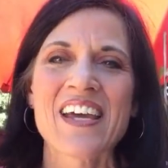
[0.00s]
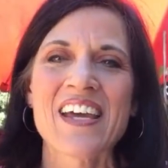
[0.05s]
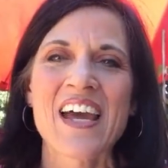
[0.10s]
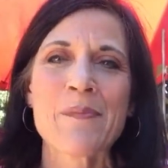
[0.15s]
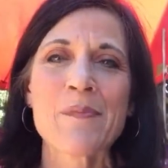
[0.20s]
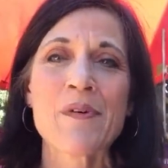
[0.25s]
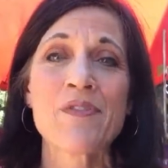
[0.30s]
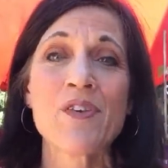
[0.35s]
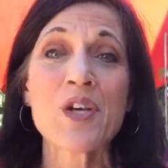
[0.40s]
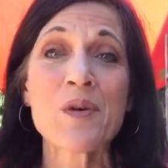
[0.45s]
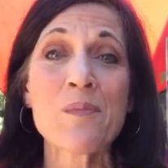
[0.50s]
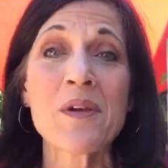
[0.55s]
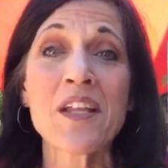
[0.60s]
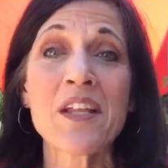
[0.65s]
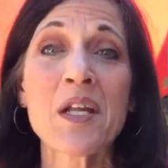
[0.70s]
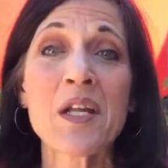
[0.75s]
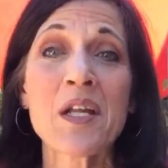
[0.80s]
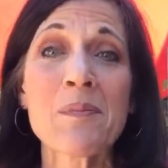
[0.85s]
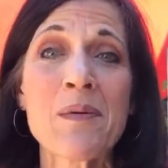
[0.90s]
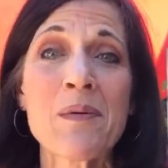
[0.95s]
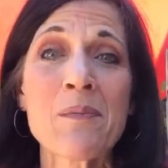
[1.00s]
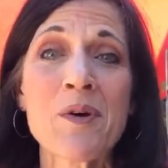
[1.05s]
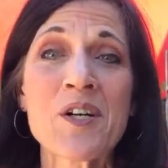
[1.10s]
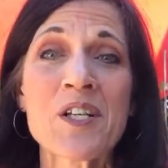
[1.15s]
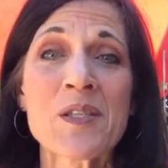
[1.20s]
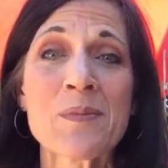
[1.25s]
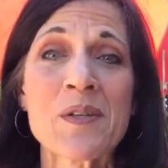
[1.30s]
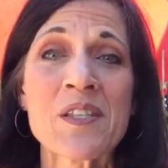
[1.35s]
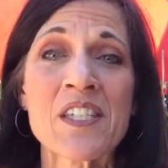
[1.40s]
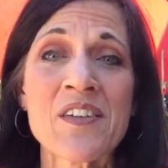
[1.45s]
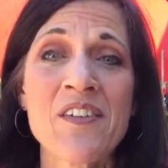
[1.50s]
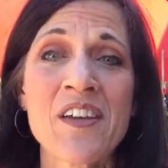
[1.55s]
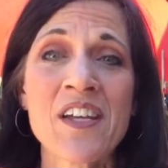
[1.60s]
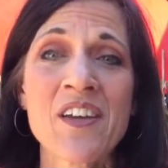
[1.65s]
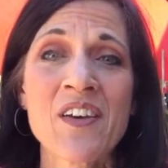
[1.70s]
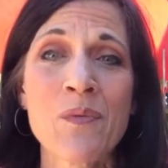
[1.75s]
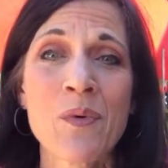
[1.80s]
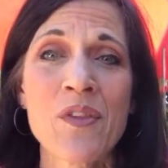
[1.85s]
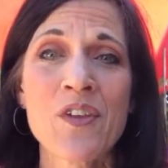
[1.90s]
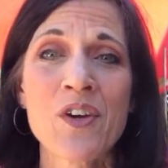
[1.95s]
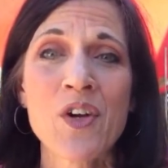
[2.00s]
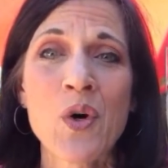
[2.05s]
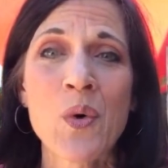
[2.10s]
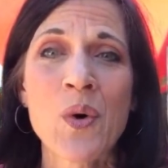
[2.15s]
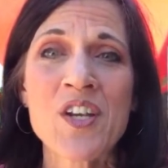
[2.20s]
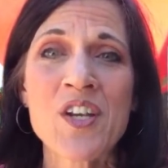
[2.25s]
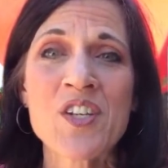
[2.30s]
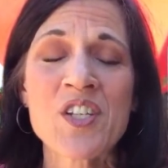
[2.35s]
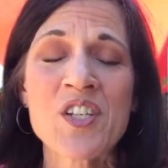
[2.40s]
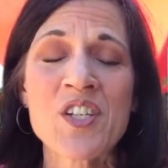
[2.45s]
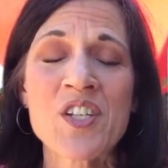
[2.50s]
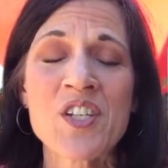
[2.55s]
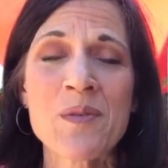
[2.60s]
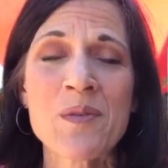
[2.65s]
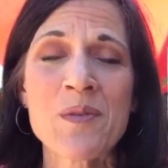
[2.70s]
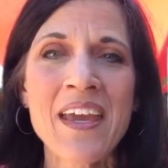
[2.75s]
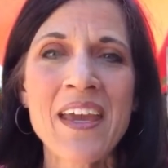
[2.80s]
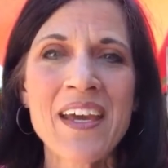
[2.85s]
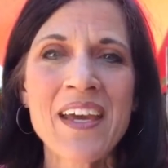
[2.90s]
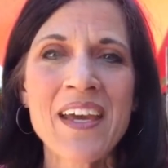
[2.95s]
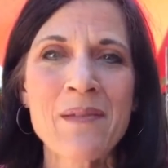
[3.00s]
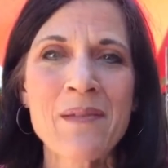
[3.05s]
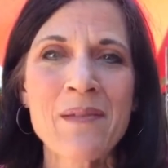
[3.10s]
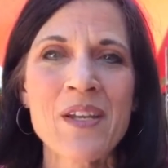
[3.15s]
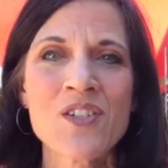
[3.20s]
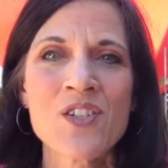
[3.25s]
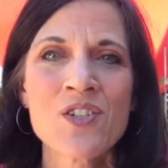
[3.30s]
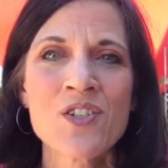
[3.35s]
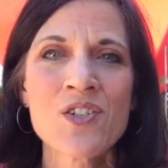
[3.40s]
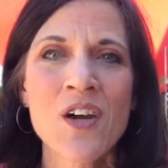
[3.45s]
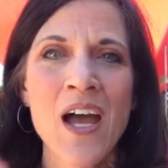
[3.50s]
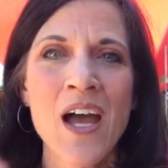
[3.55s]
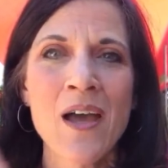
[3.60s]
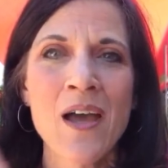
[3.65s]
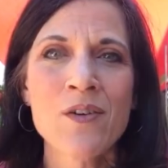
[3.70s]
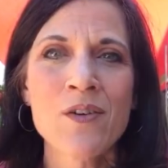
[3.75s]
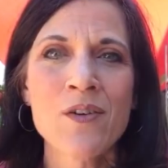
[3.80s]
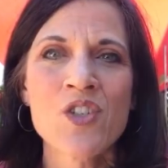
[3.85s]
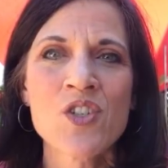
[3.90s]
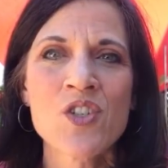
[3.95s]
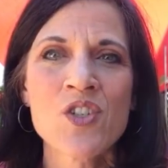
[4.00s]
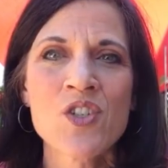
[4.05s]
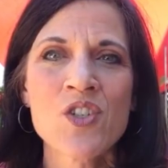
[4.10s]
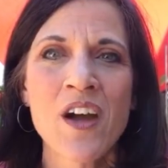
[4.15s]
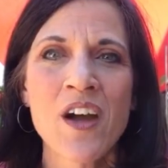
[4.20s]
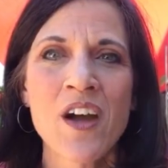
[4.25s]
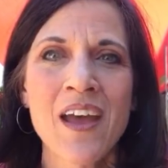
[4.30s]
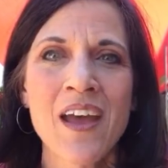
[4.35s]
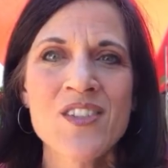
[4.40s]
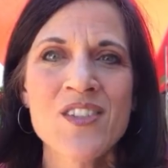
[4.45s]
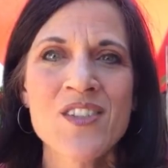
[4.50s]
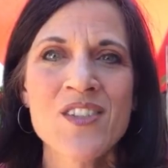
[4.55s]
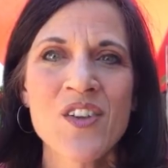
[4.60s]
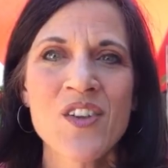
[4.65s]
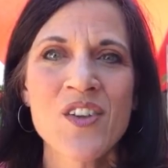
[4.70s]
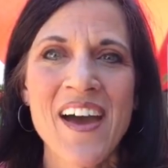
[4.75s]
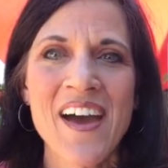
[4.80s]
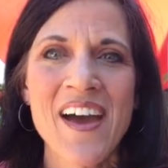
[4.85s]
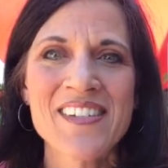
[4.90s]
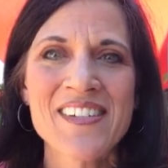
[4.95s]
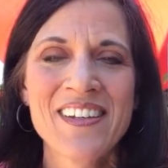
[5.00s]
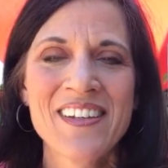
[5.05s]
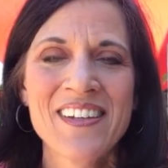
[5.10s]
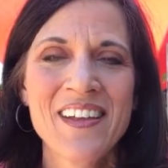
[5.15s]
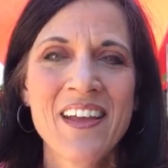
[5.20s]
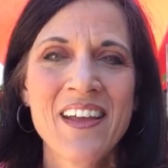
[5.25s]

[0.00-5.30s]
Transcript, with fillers: Um, if you could be a little bit more specific with your question, Maggie, I'd be, I'd try and answer that.